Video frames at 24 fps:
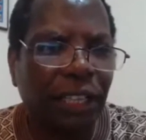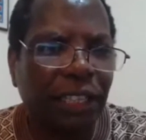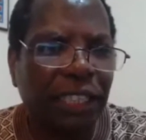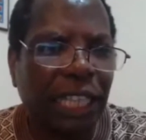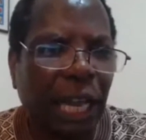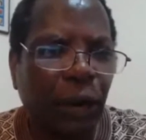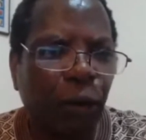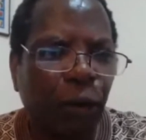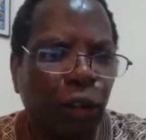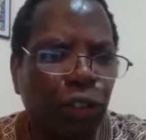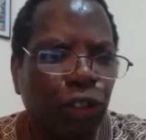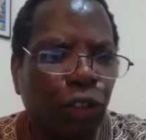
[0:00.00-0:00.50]

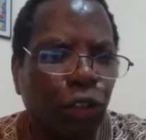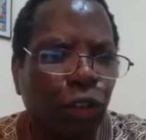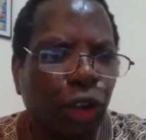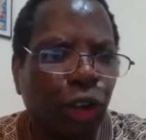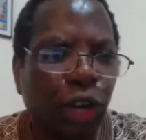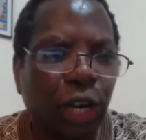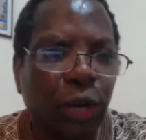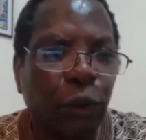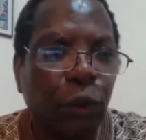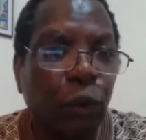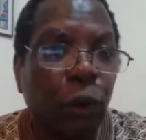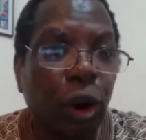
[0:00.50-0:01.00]
That was not
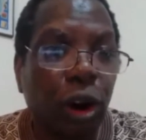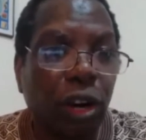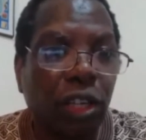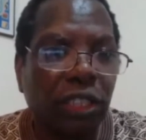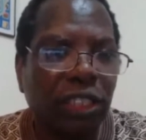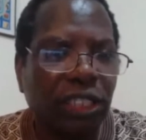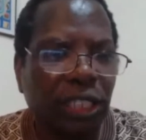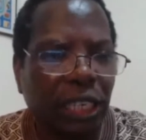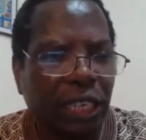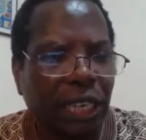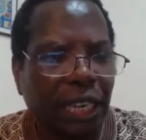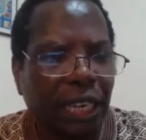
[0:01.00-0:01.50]
only
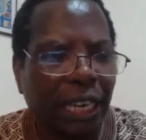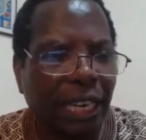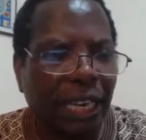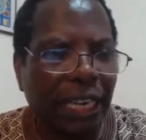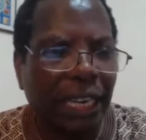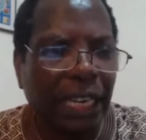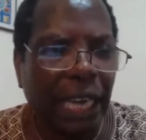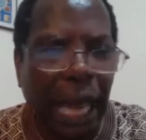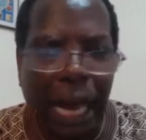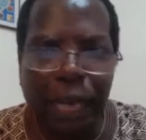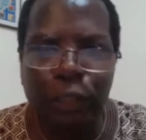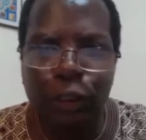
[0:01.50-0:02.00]
words.
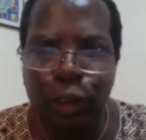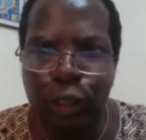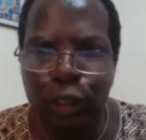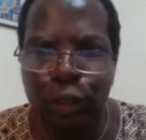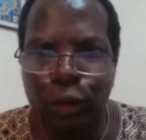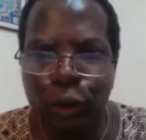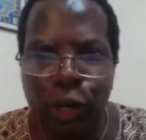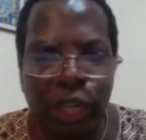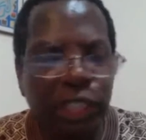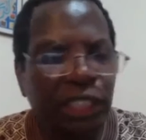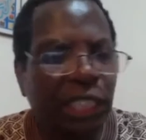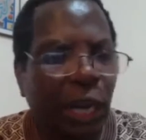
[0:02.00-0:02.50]
He actually
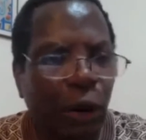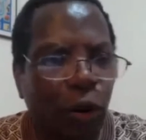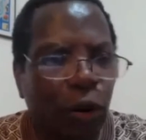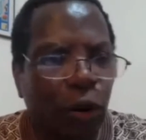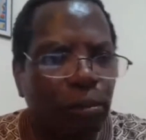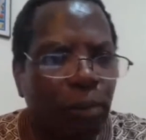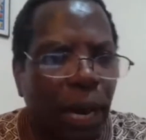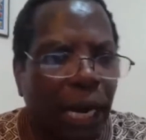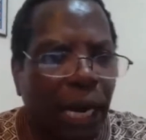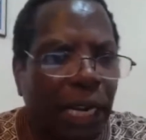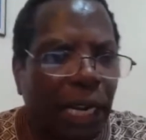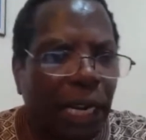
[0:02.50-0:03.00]
took his own
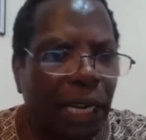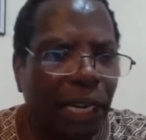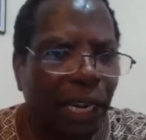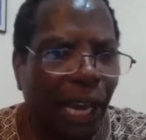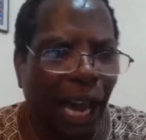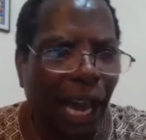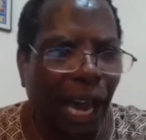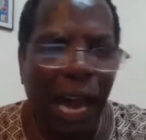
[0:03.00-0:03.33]
money.